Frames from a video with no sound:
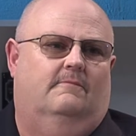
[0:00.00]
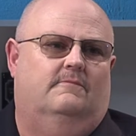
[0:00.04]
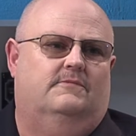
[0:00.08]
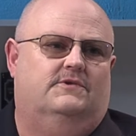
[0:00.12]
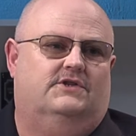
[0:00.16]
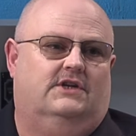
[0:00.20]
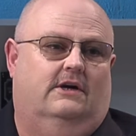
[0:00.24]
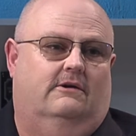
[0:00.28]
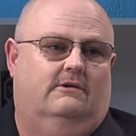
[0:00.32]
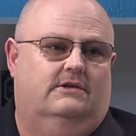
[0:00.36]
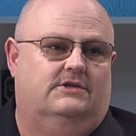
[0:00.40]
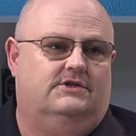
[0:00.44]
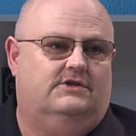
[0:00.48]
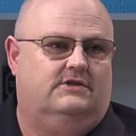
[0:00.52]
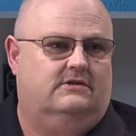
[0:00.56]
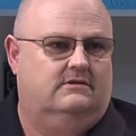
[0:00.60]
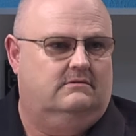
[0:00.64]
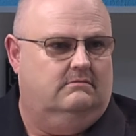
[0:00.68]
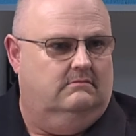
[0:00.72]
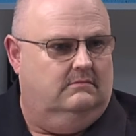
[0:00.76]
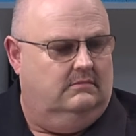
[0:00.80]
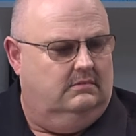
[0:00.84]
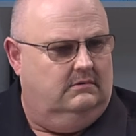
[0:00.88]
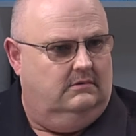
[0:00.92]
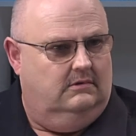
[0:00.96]
So
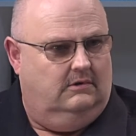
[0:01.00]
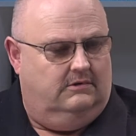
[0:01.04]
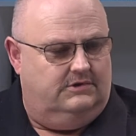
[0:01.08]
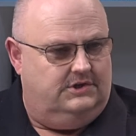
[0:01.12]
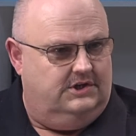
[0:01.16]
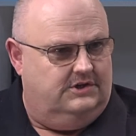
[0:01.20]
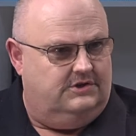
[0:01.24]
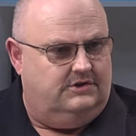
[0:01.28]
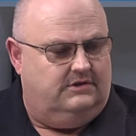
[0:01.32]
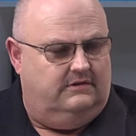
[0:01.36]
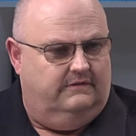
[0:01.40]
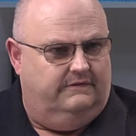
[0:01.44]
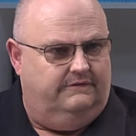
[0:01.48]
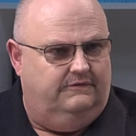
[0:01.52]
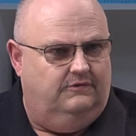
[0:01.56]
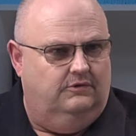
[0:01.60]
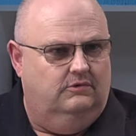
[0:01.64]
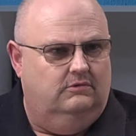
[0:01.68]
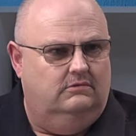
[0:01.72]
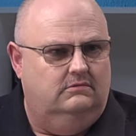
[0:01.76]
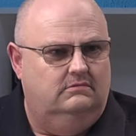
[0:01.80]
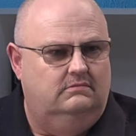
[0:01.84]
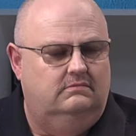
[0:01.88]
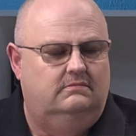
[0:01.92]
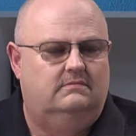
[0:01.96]
it's not just the
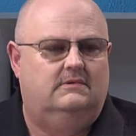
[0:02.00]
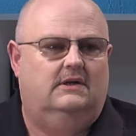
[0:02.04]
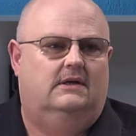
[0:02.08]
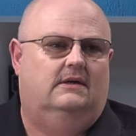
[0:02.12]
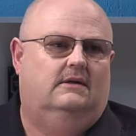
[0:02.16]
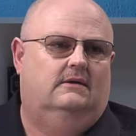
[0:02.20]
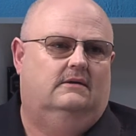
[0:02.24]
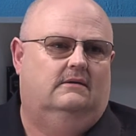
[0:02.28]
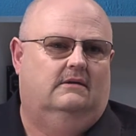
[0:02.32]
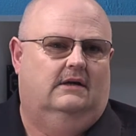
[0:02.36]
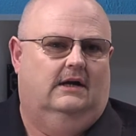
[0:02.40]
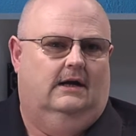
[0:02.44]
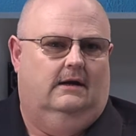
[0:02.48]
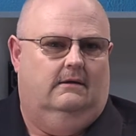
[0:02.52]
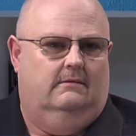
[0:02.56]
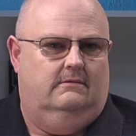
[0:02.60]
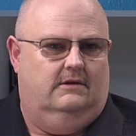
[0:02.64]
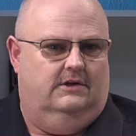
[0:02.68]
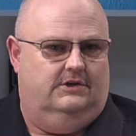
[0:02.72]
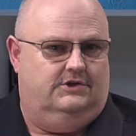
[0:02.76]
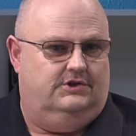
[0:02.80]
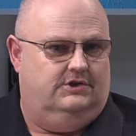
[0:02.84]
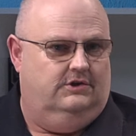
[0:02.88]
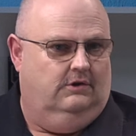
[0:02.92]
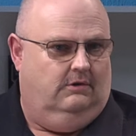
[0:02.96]
fuel.
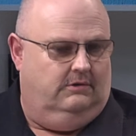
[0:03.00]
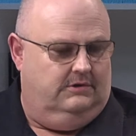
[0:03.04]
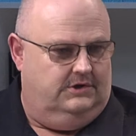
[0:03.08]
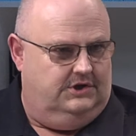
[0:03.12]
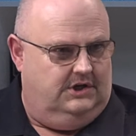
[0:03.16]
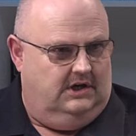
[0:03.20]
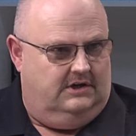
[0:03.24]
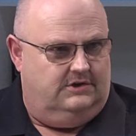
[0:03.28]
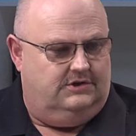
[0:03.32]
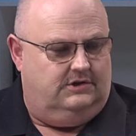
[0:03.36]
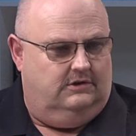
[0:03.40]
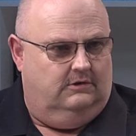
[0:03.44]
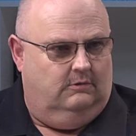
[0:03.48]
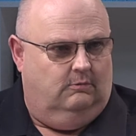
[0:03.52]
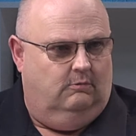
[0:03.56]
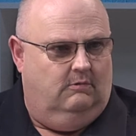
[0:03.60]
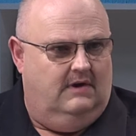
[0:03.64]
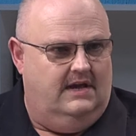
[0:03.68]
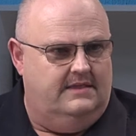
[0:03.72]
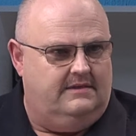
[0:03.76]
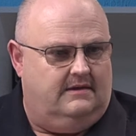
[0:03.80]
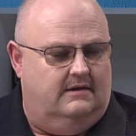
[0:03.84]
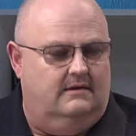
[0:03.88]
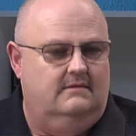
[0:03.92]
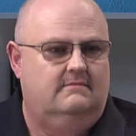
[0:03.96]
It's not just the
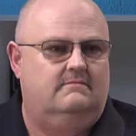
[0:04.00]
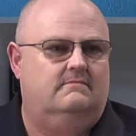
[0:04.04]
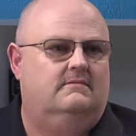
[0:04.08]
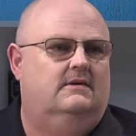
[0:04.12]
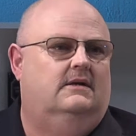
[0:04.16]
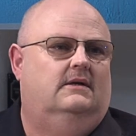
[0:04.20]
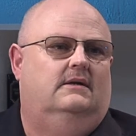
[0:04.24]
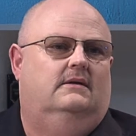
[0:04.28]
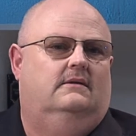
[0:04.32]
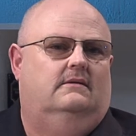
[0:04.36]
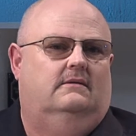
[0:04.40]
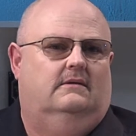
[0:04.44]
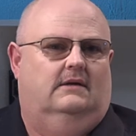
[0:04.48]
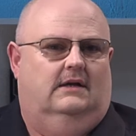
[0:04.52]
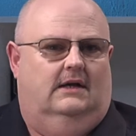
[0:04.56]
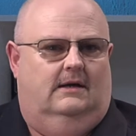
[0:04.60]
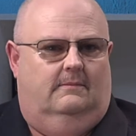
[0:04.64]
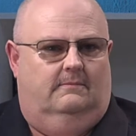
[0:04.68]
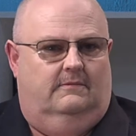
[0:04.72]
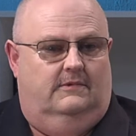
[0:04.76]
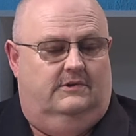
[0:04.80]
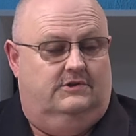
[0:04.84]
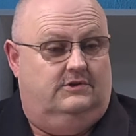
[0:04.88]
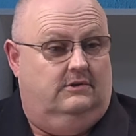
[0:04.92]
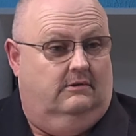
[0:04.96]
weather.
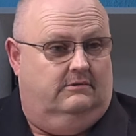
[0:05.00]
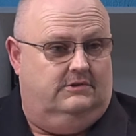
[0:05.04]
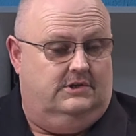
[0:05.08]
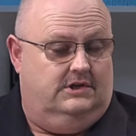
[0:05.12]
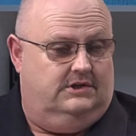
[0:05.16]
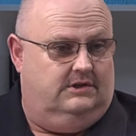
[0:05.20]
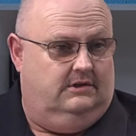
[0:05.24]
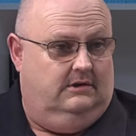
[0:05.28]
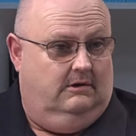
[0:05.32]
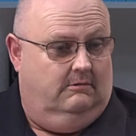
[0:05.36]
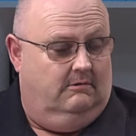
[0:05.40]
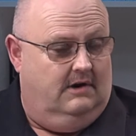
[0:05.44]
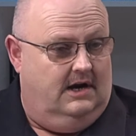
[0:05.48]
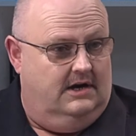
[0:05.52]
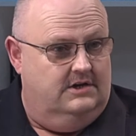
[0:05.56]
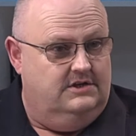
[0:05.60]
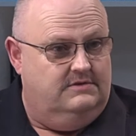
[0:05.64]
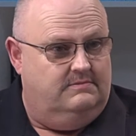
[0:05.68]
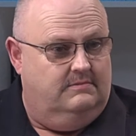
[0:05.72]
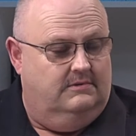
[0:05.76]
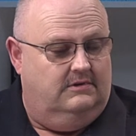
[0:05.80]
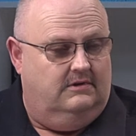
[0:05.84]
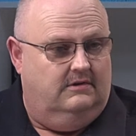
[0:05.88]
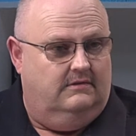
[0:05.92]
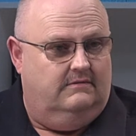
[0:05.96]
It's not just the
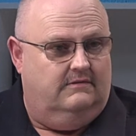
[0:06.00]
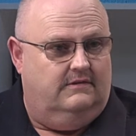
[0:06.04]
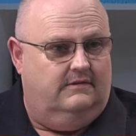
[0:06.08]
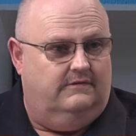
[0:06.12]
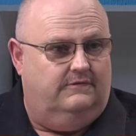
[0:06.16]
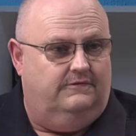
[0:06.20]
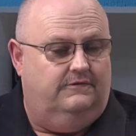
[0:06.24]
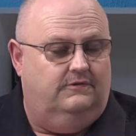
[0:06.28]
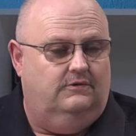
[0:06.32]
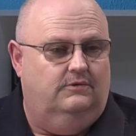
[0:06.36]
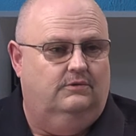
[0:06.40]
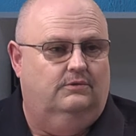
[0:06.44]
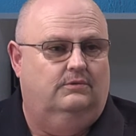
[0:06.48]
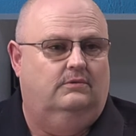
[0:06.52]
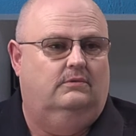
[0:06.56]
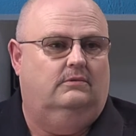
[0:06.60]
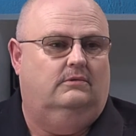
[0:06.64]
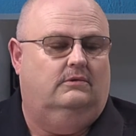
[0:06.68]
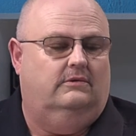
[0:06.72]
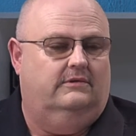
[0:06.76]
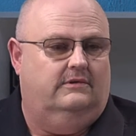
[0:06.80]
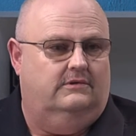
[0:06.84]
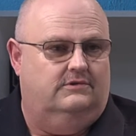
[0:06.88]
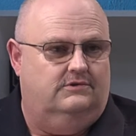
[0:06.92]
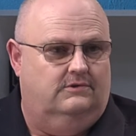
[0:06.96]
arrangement of the
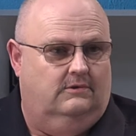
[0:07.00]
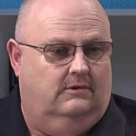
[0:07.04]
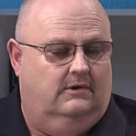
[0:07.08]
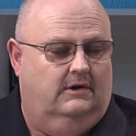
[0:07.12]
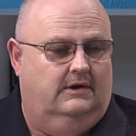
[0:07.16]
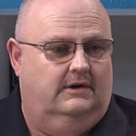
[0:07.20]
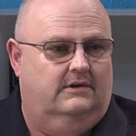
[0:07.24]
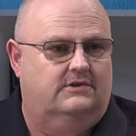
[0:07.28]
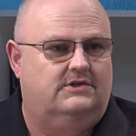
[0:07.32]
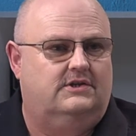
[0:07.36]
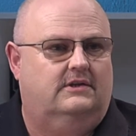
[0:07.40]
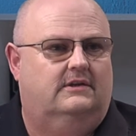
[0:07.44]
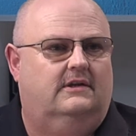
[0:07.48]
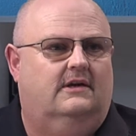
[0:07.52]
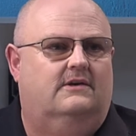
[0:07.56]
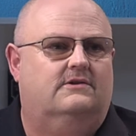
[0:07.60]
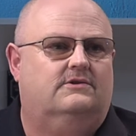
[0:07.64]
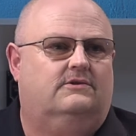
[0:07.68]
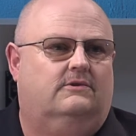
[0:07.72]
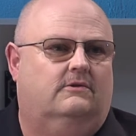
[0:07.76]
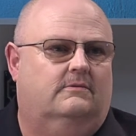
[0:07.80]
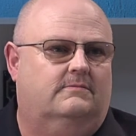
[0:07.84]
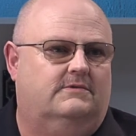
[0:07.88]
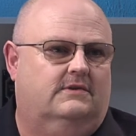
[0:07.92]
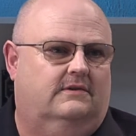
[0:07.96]
fuel or the dryness and
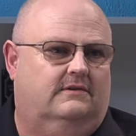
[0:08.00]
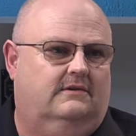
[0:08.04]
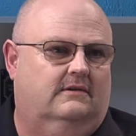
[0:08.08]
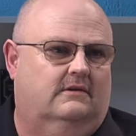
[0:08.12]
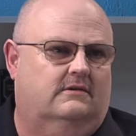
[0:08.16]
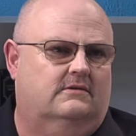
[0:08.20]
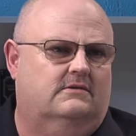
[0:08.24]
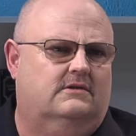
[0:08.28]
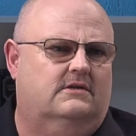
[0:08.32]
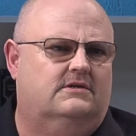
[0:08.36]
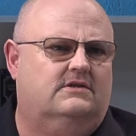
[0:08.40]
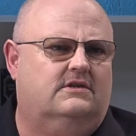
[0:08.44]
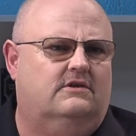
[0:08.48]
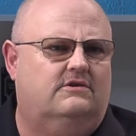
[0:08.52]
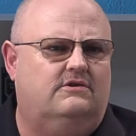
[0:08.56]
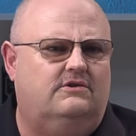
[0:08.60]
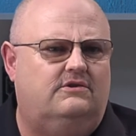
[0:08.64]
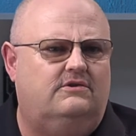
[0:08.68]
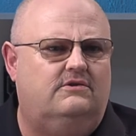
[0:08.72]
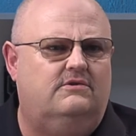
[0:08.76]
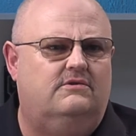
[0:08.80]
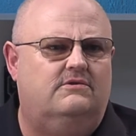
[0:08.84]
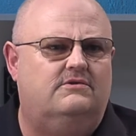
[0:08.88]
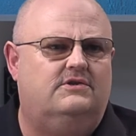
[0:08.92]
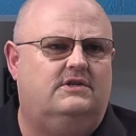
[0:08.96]
those types of things. There's a
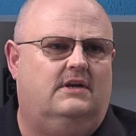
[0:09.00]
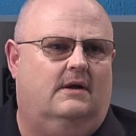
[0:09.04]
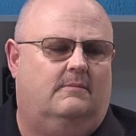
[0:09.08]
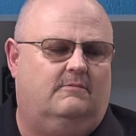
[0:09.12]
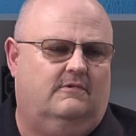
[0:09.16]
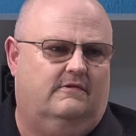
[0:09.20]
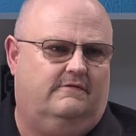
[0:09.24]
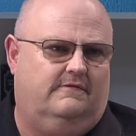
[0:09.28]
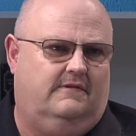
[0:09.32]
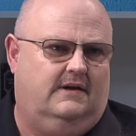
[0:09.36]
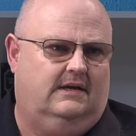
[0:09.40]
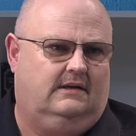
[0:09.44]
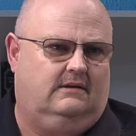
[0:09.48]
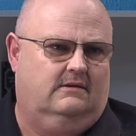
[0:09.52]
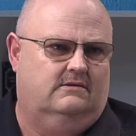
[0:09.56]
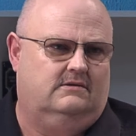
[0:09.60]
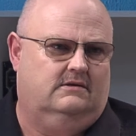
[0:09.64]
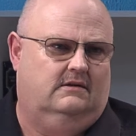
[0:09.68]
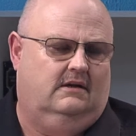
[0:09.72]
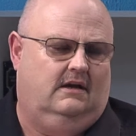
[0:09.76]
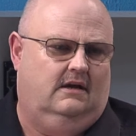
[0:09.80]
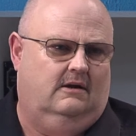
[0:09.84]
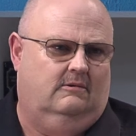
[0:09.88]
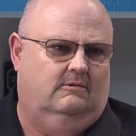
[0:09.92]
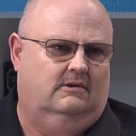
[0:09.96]
huge number of factors
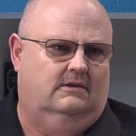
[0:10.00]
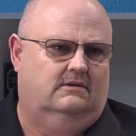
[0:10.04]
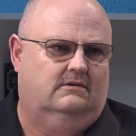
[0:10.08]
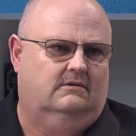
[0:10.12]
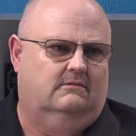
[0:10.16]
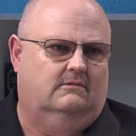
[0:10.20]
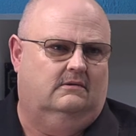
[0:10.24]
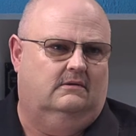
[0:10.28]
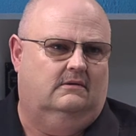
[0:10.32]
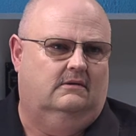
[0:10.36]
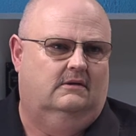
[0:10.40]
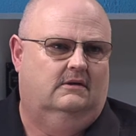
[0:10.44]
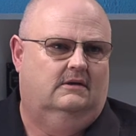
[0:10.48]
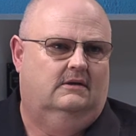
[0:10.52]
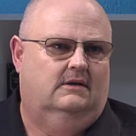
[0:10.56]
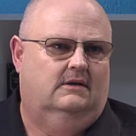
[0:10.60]
that go into it.